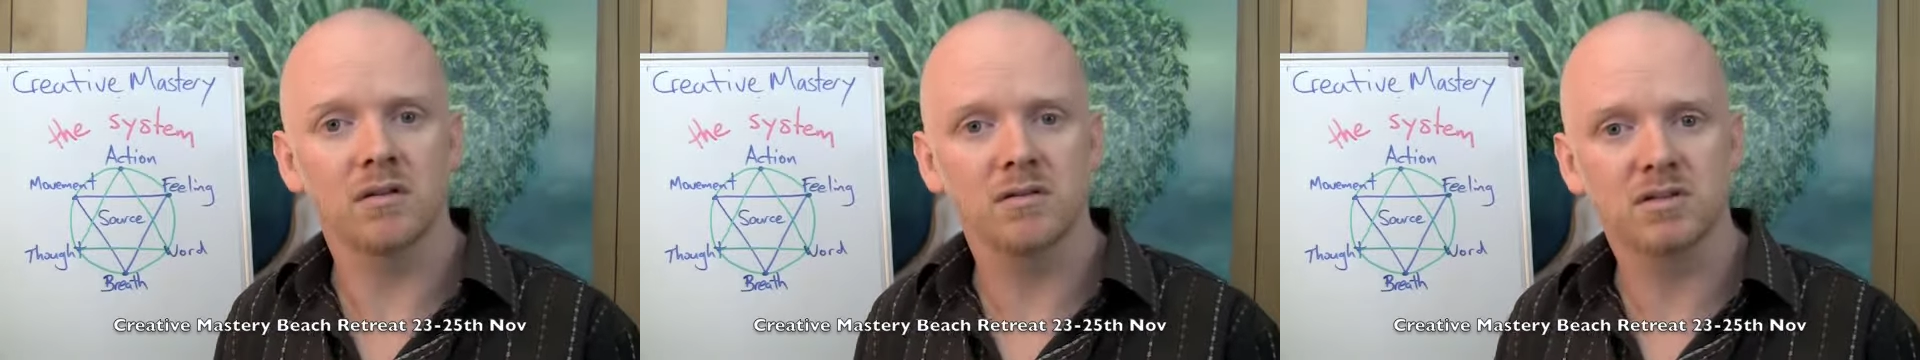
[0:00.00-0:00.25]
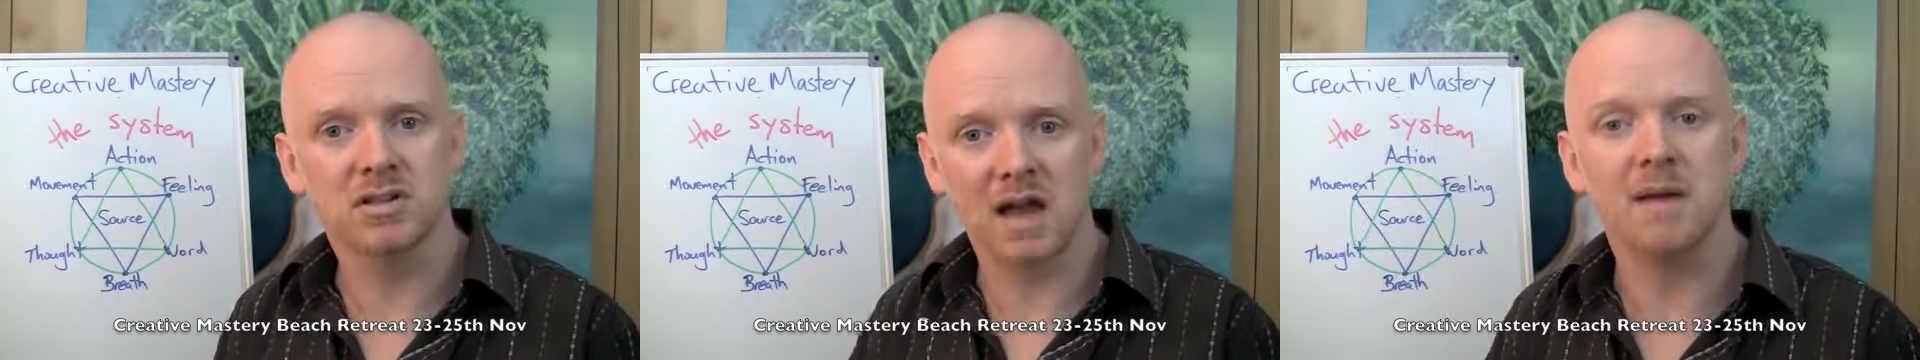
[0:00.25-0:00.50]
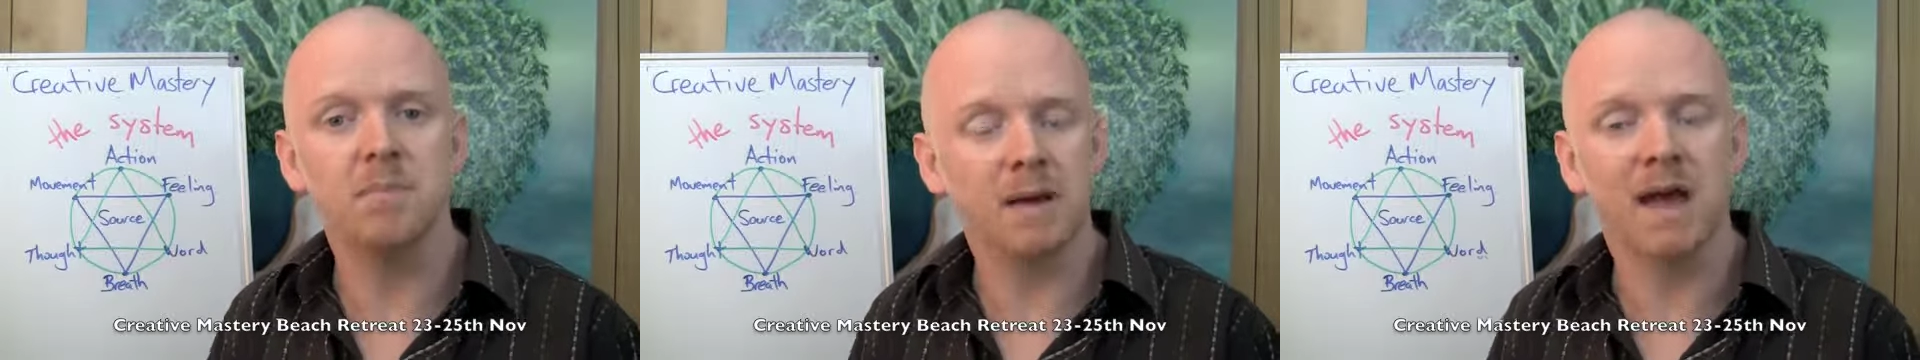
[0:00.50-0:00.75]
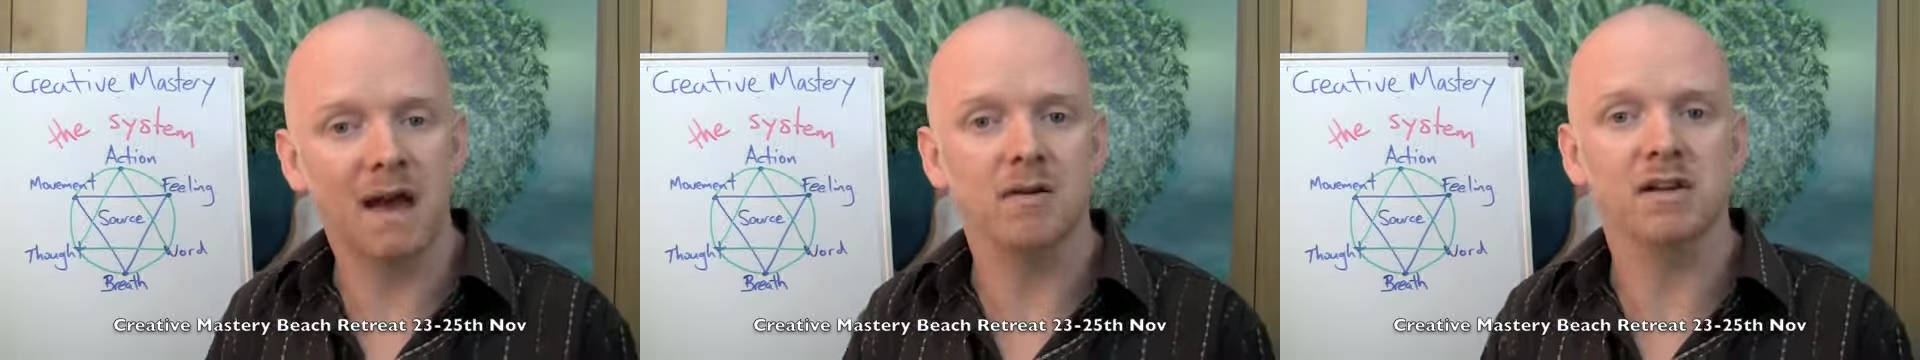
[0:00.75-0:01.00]

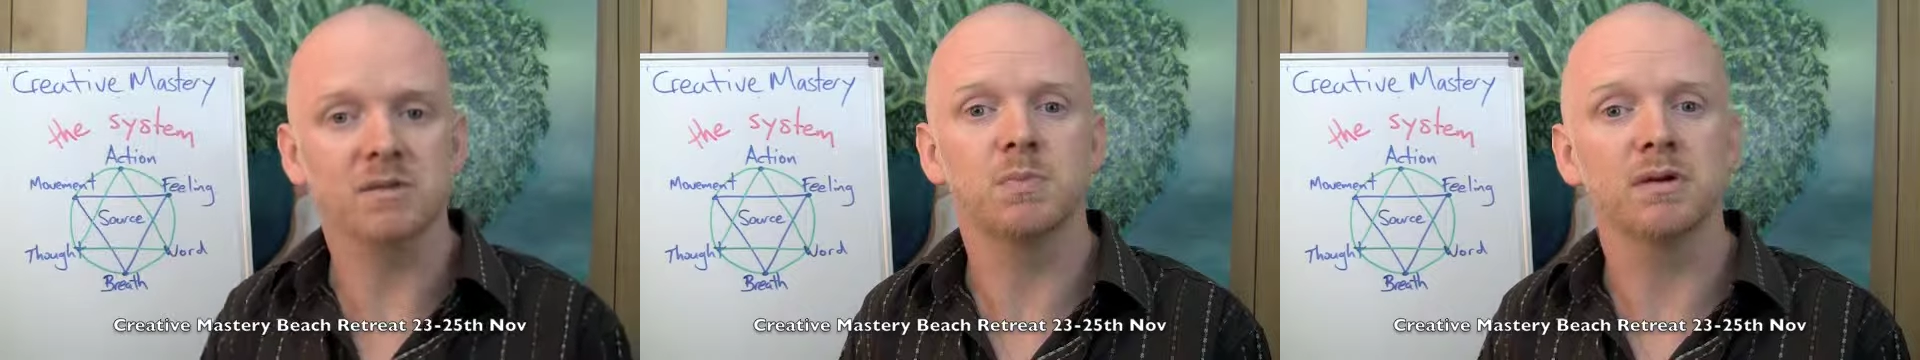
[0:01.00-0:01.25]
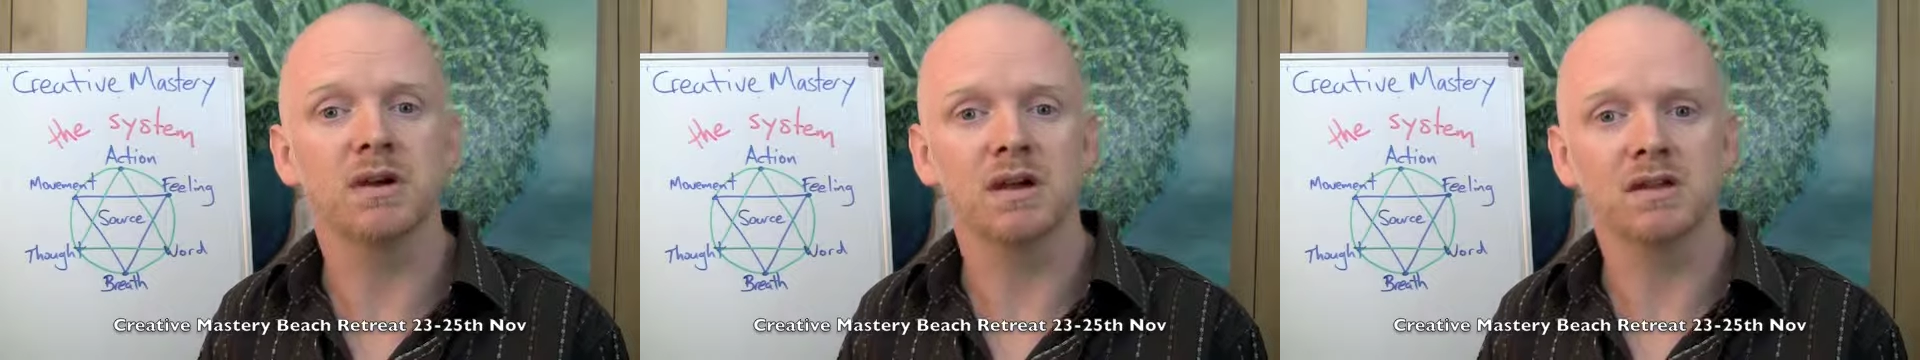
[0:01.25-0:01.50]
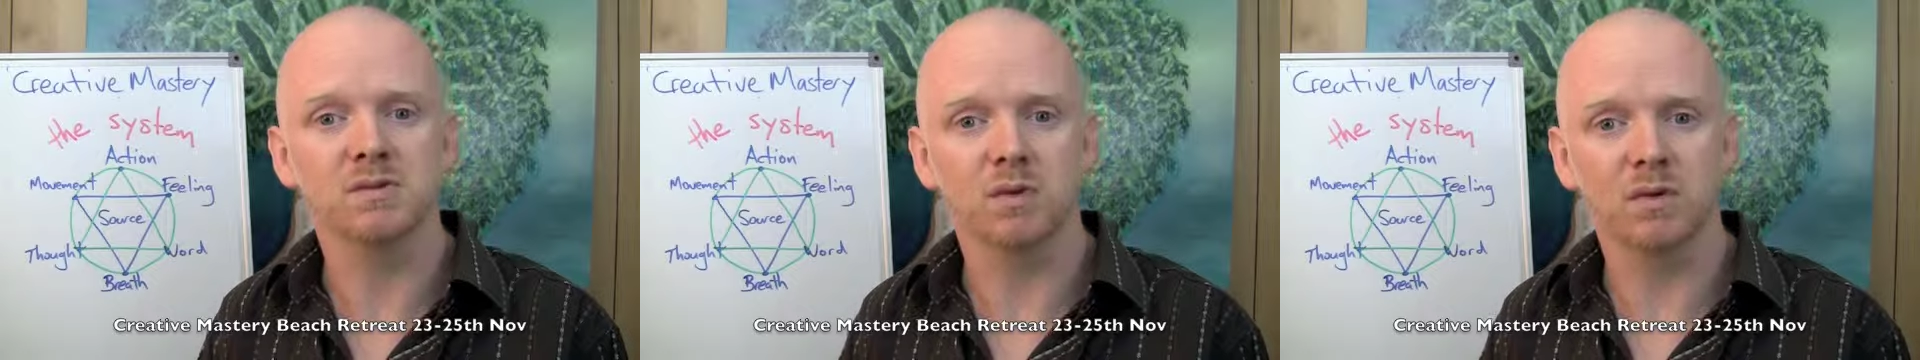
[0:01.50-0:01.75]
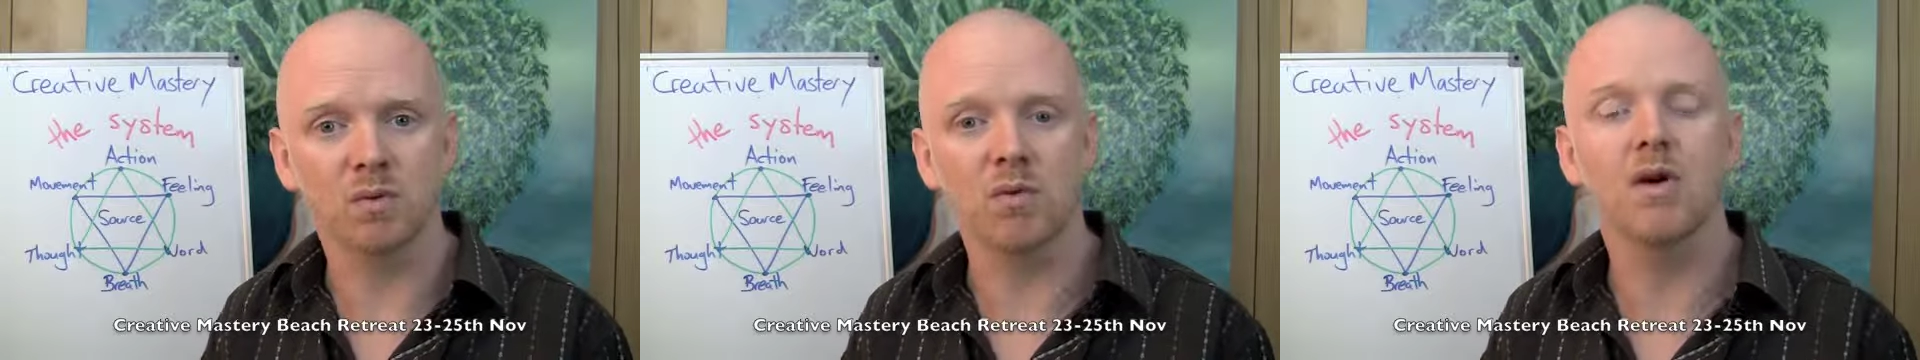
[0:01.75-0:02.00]
shaping our experience,
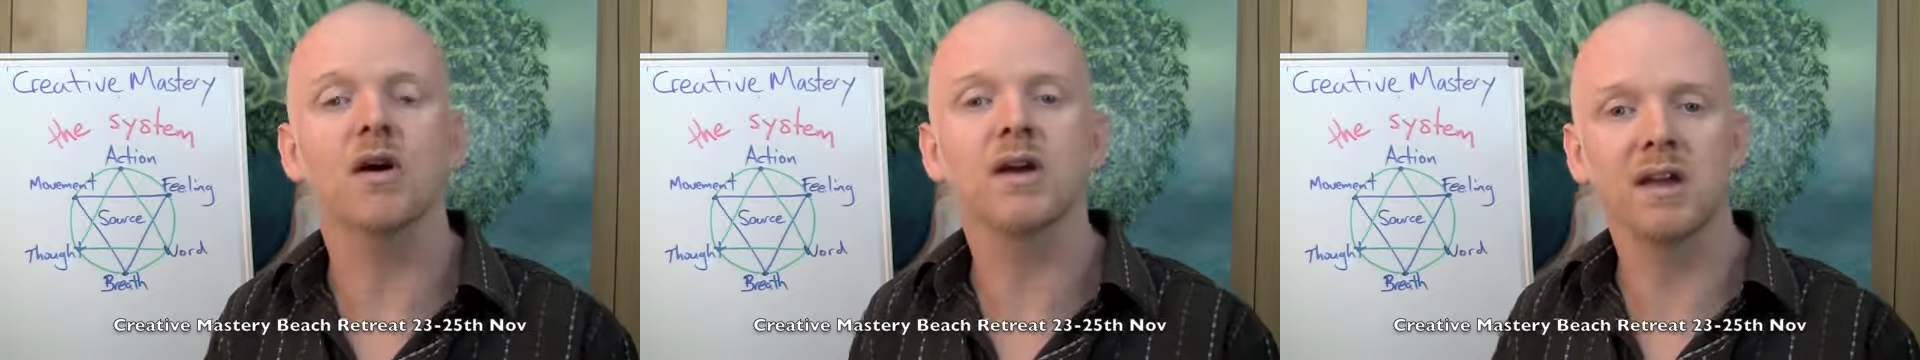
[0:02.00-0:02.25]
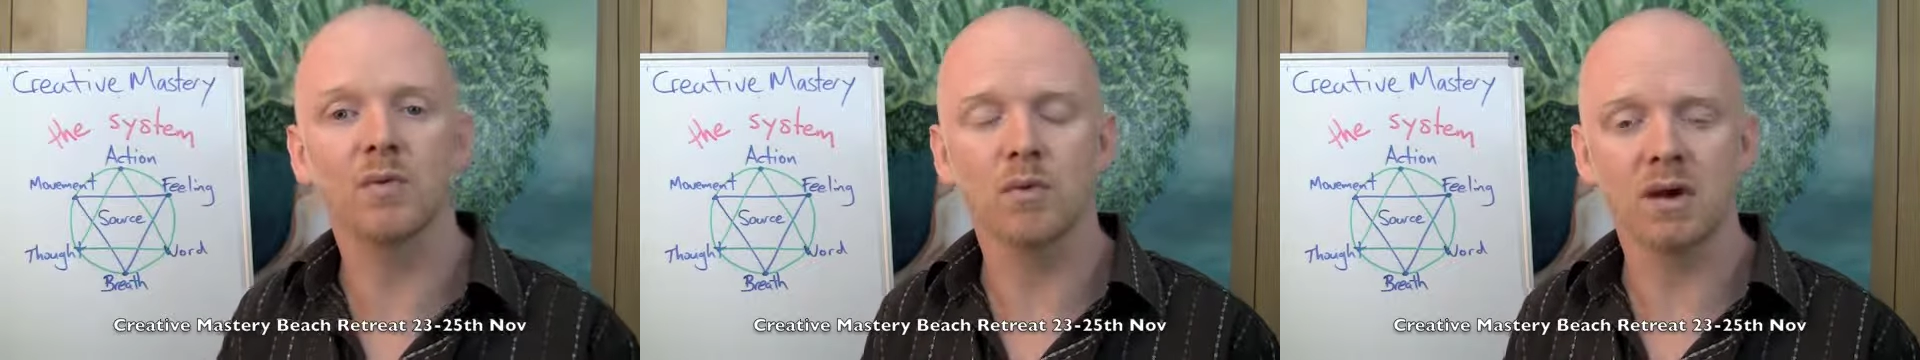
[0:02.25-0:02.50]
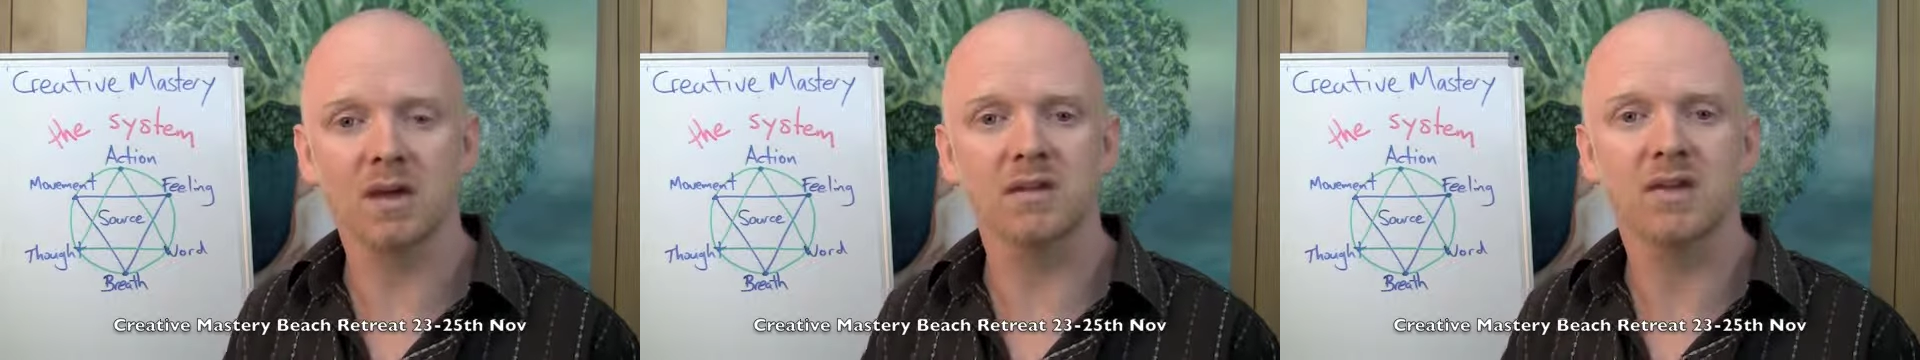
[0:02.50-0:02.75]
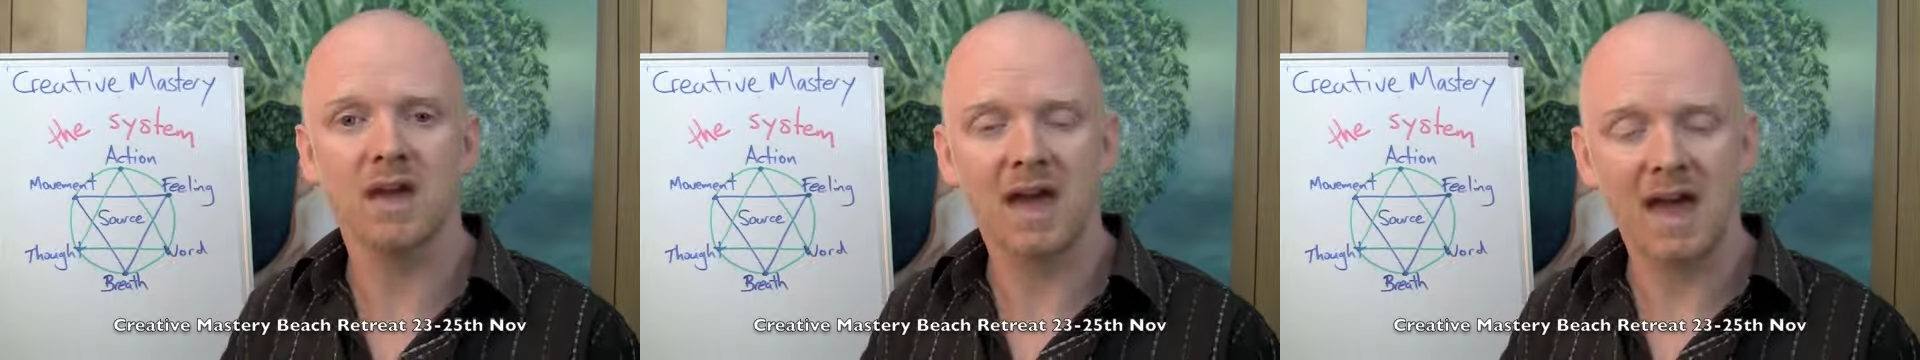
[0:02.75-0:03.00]
with working with